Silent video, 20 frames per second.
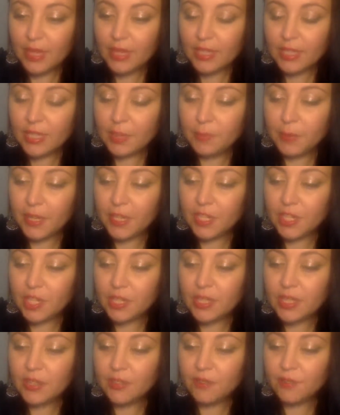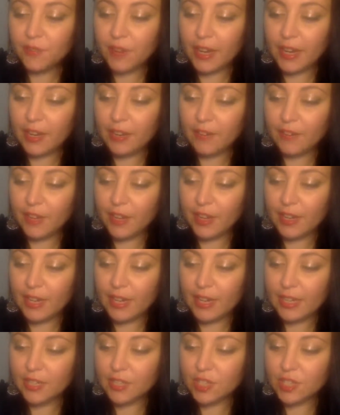Depictions of Freya vary.